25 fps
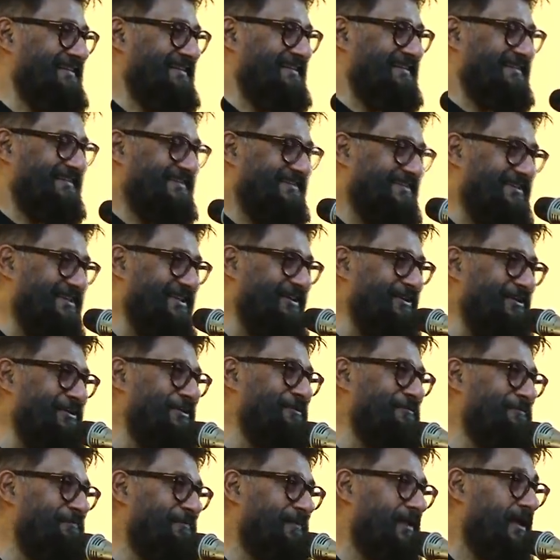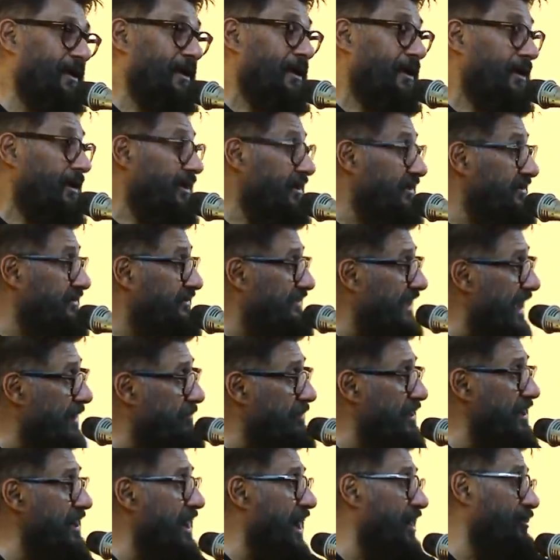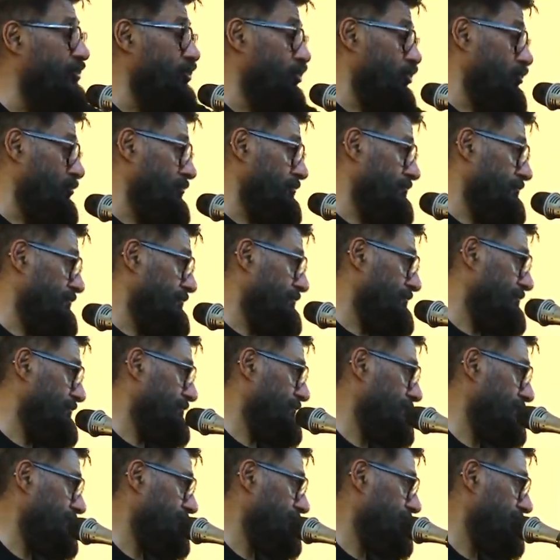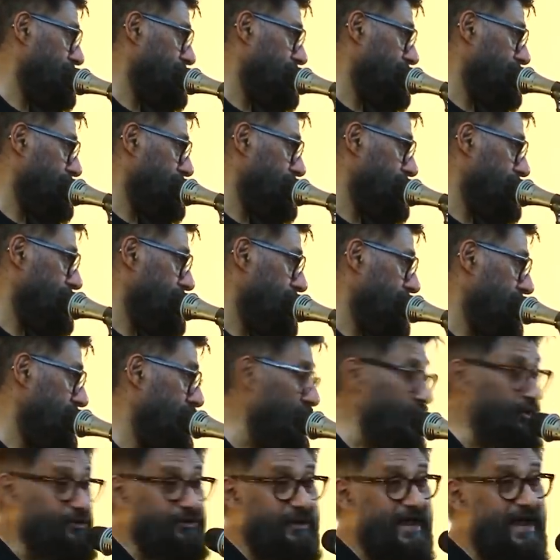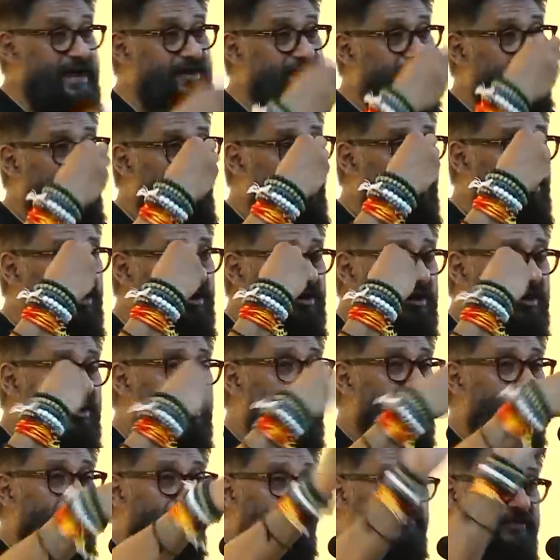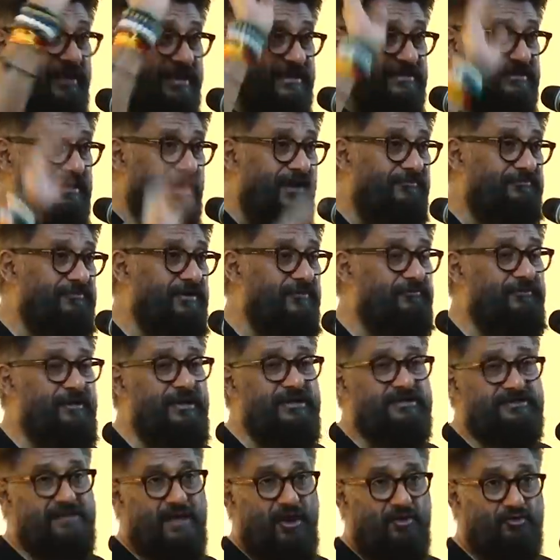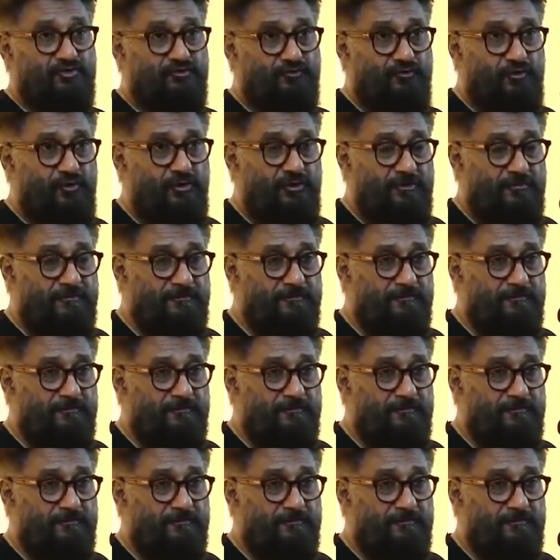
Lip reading: So in Tamil Nadu, it ran for weeks after weeks, houseful.